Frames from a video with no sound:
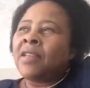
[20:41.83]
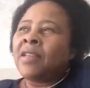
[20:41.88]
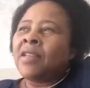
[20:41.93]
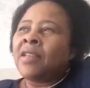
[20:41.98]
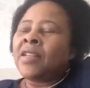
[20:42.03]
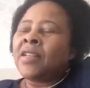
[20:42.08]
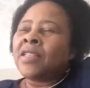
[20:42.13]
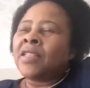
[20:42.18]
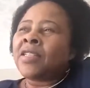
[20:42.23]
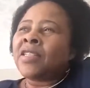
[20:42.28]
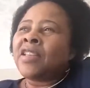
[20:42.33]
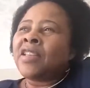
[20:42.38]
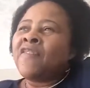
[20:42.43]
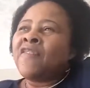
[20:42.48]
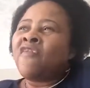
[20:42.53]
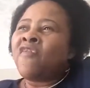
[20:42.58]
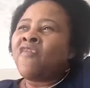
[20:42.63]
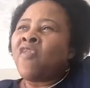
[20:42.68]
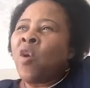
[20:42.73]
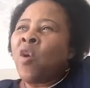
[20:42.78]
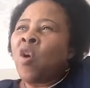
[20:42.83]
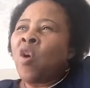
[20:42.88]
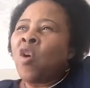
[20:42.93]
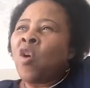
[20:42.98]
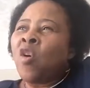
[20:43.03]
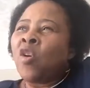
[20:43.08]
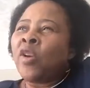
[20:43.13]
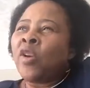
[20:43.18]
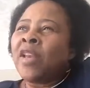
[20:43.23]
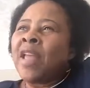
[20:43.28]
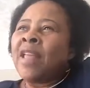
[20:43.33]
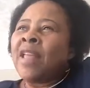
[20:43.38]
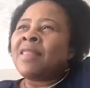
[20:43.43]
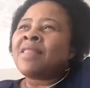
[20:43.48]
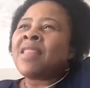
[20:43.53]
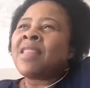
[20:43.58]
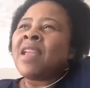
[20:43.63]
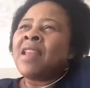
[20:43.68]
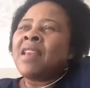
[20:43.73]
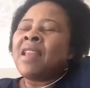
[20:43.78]
izimvo
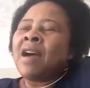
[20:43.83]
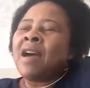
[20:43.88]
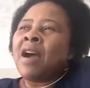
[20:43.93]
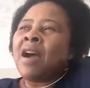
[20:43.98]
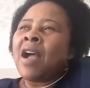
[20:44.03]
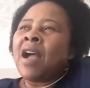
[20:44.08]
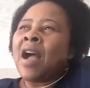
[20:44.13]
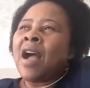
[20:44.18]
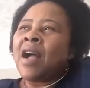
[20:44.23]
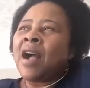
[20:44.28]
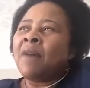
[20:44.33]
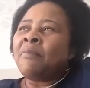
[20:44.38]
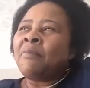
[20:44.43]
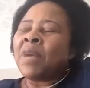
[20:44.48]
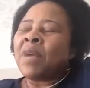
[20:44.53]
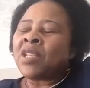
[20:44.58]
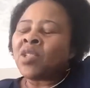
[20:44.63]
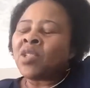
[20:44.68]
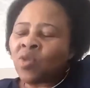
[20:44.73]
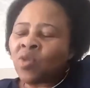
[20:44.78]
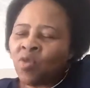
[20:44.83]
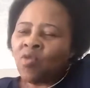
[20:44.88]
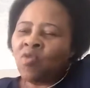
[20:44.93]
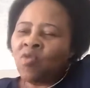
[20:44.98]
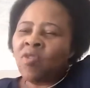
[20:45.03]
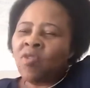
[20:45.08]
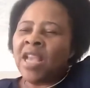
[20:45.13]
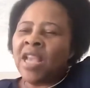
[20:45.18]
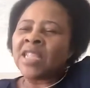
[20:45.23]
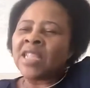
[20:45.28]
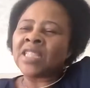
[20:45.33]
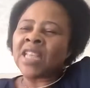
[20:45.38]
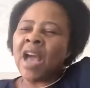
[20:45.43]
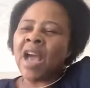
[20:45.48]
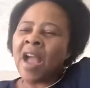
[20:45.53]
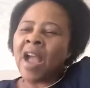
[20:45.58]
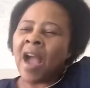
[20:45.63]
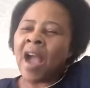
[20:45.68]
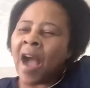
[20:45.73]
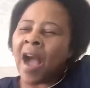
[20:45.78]
nendlela amaZulu enza
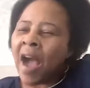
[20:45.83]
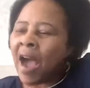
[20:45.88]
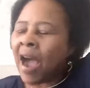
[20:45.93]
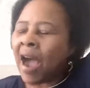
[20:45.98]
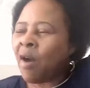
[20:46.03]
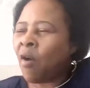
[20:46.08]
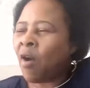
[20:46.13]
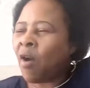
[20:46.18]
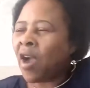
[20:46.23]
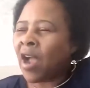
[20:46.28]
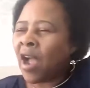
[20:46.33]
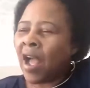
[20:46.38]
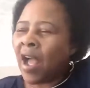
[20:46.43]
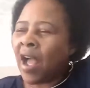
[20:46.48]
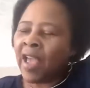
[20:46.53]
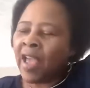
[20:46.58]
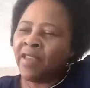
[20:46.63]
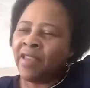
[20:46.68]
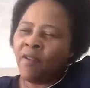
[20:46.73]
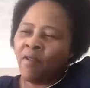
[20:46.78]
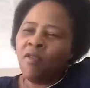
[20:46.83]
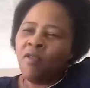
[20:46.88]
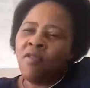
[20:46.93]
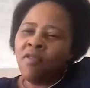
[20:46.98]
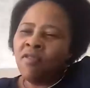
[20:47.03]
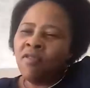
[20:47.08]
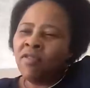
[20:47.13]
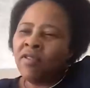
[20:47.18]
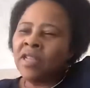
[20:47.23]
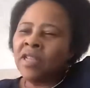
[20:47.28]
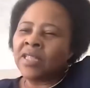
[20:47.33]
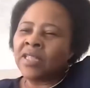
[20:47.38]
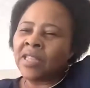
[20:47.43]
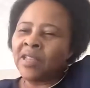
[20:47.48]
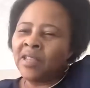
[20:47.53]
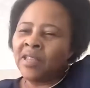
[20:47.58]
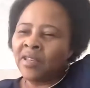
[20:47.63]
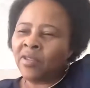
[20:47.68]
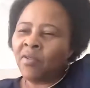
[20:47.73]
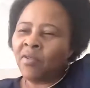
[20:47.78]
ngayo
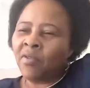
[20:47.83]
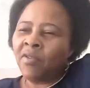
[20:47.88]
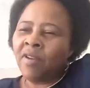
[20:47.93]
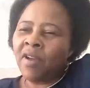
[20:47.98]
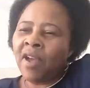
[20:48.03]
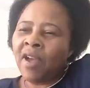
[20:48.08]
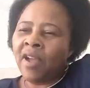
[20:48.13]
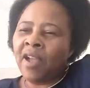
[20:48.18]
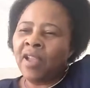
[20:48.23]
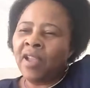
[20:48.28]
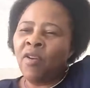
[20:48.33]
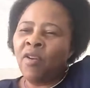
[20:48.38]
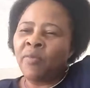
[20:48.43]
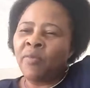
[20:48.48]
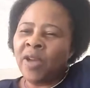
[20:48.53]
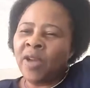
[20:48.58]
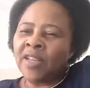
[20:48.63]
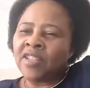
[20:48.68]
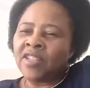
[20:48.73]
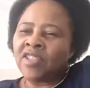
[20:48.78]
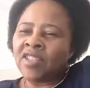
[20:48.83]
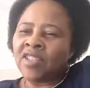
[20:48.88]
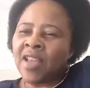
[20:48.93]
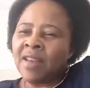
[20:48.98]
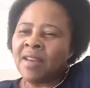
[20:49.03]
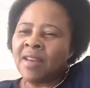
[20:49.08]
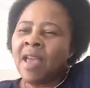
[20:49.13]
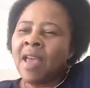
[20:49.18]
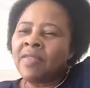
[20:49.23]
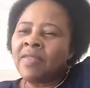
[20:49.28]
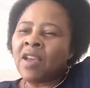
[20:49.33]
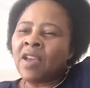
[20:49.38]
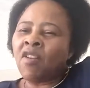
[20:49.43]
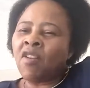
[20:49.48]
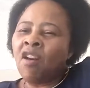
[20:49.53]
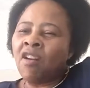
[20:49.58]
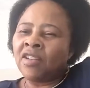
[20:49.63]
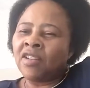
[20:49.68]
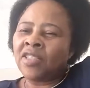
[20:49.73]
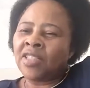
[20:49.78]
izinto. I hope you understand. The
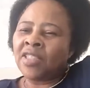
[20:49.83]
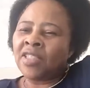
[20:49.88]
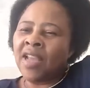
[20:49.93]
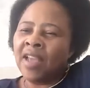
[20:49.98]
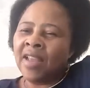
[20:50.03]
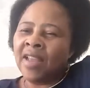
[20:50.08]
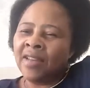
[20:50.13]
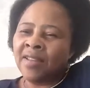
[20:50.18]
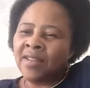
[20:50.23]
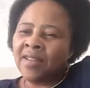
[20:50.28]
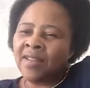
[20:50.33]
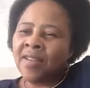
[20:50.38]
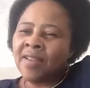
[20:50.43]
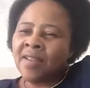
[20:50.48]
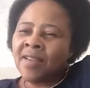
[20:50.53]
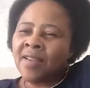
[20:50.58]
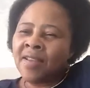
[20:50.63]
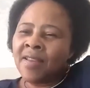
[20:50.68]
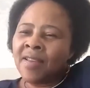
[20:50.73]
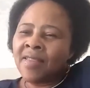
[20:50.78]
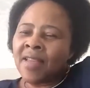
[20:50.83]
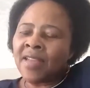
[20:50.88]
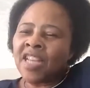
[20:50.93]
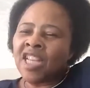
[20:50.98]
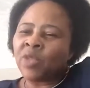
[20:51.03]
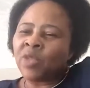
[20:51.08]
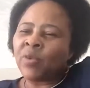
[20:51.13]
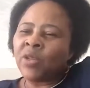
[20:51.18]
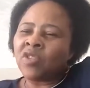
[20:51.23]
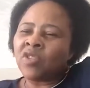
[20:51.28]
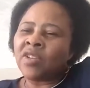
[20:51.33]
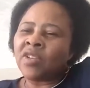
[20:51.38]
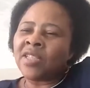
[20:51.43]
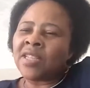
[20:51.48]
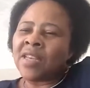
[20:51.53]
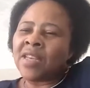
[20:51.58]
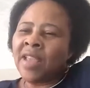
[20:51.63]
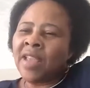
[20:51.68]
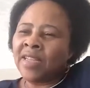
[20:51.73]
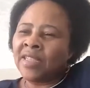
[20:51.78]
content that has been
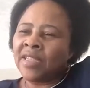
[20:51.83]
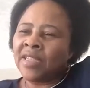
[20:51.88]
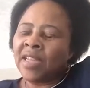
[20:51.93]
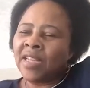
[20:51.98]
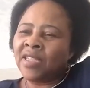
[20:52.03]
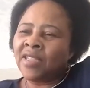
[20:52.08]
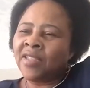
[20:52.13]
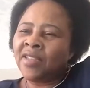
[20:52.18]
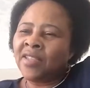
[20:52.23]
translated